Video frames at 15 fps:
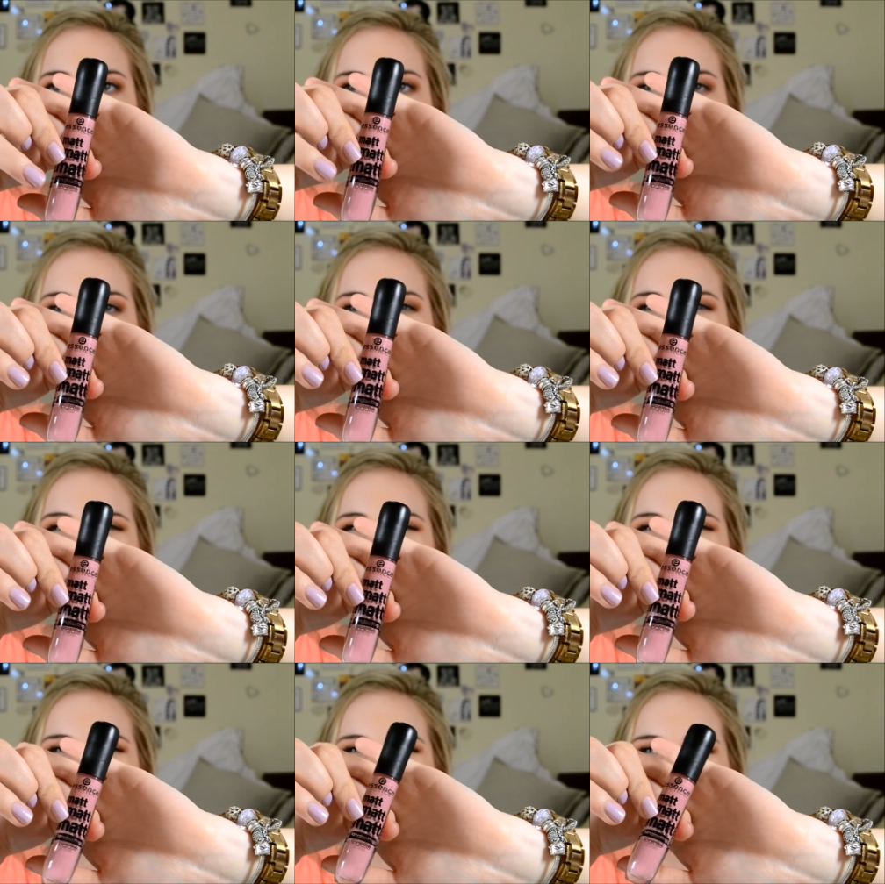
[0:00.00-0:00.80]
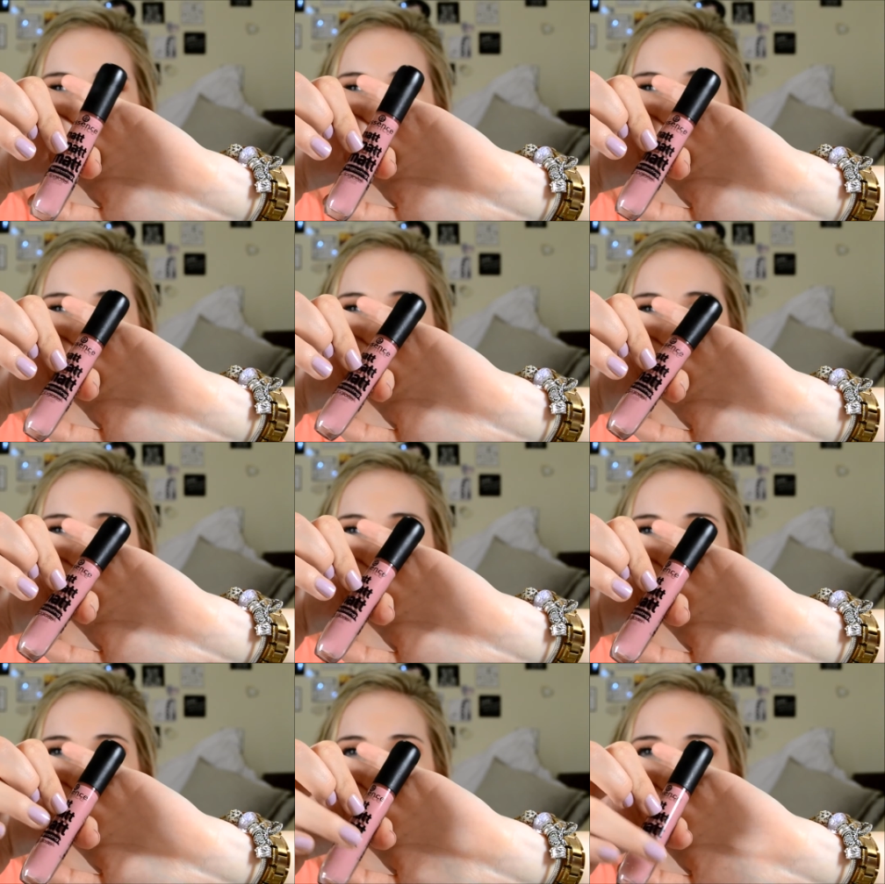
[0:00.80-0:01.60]
pink, like a
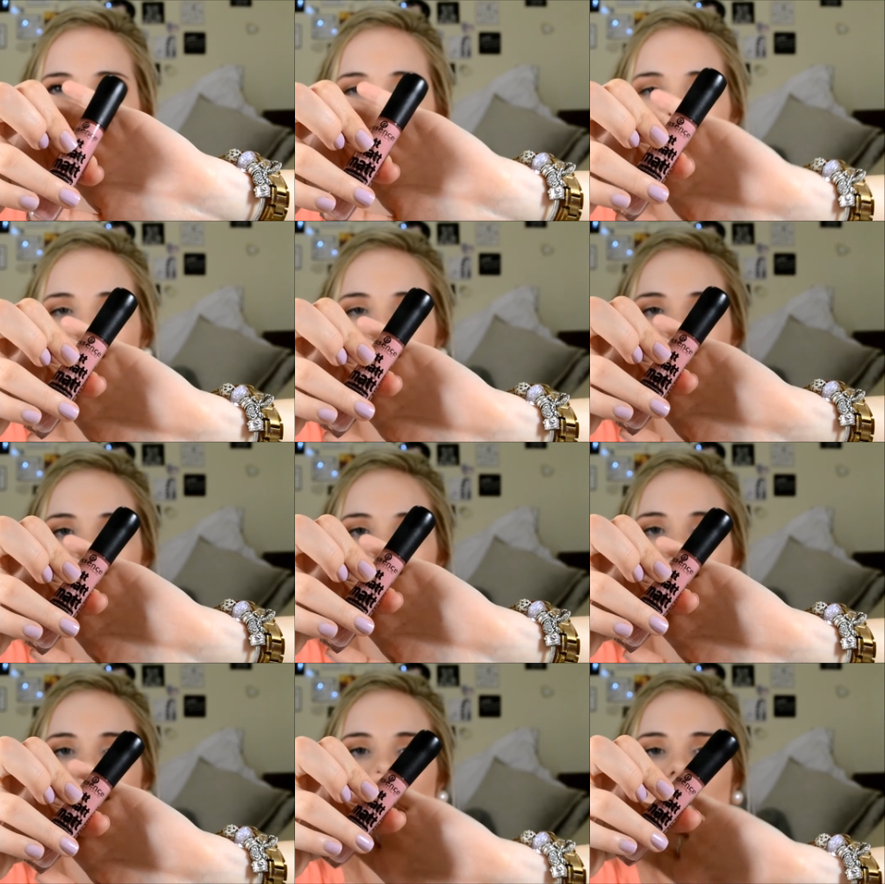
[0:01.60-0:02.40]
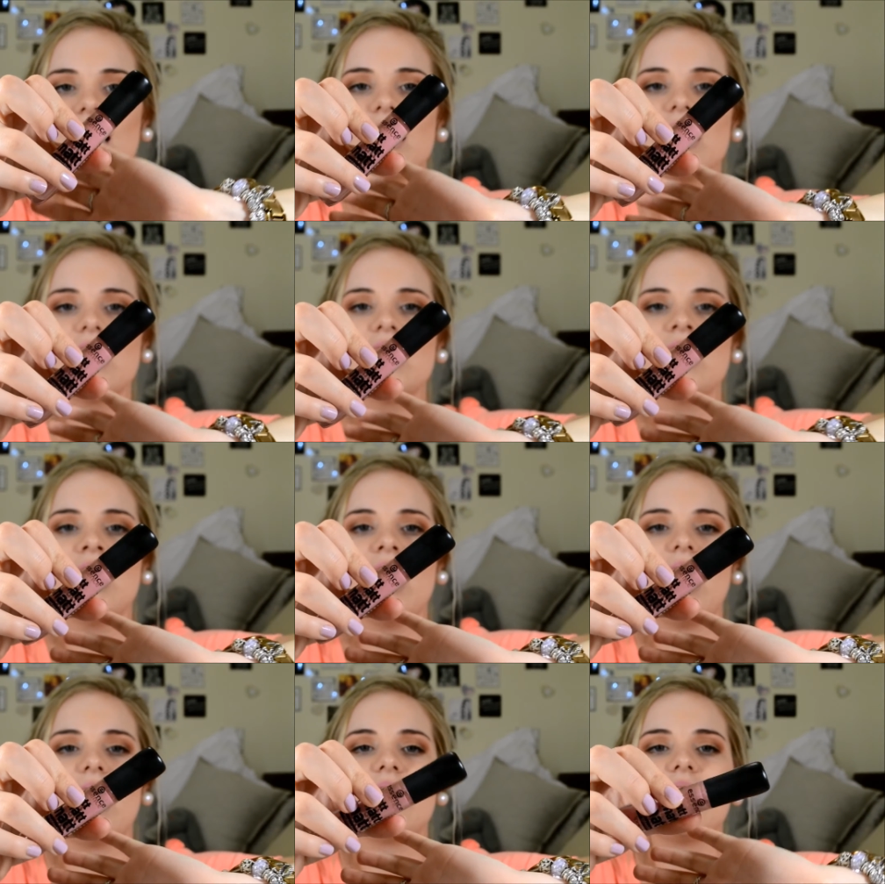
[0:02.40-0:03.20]
dusty rose color,
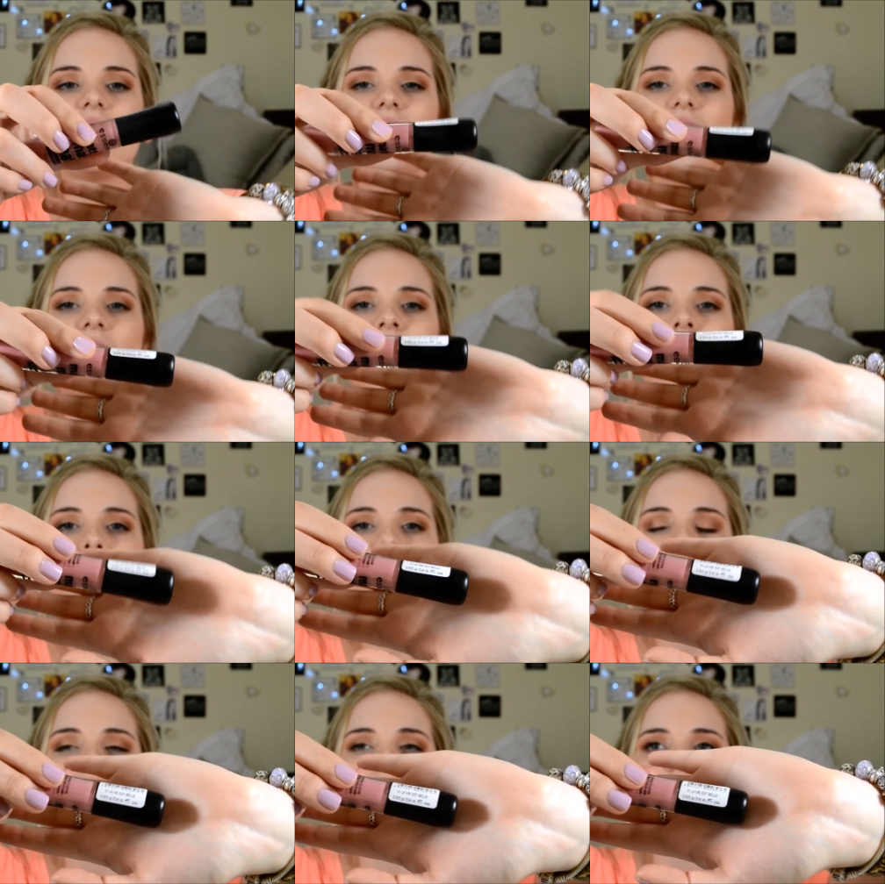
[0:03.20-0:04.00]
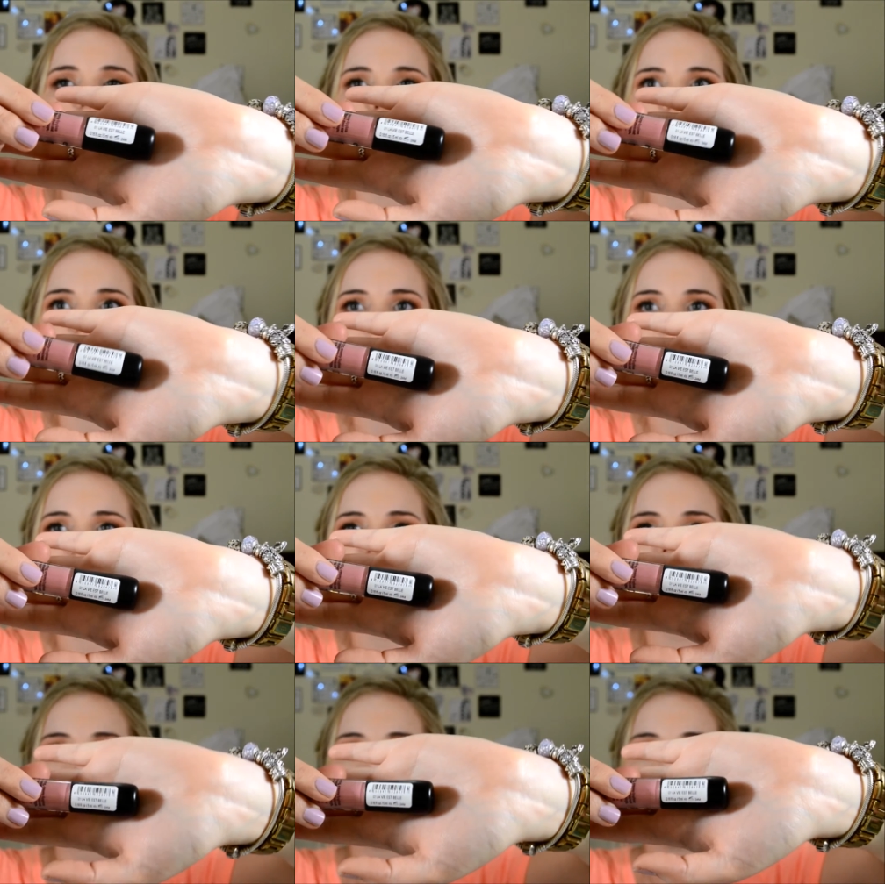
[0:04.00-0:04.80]
and the name of this one is
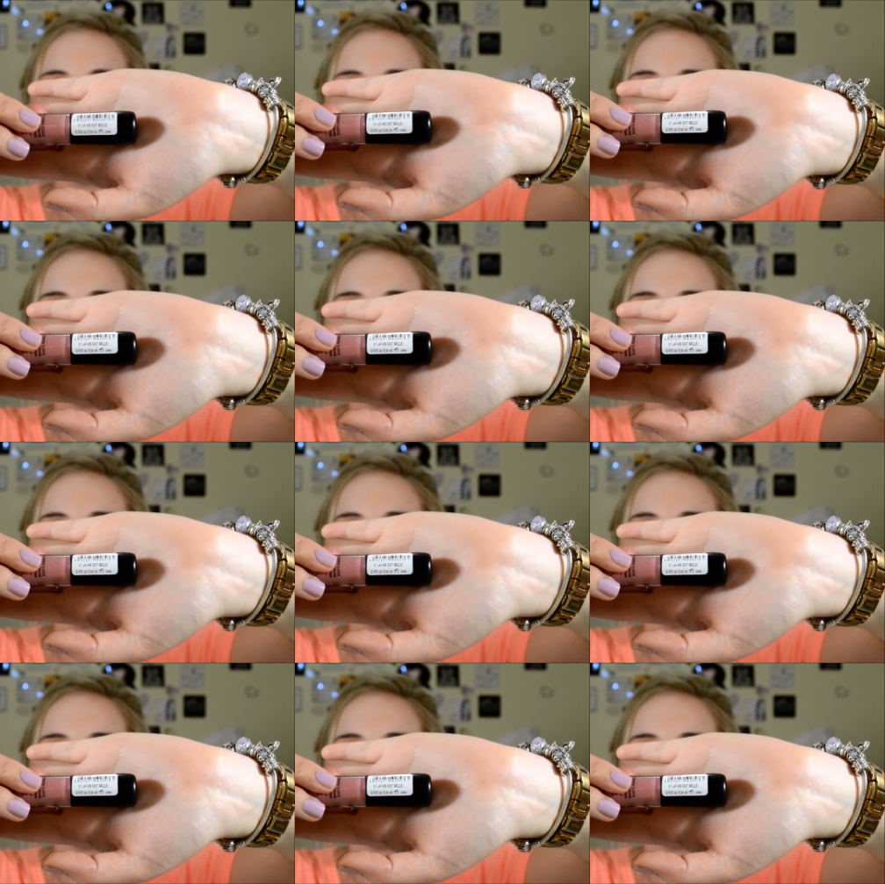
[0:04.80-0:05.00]
number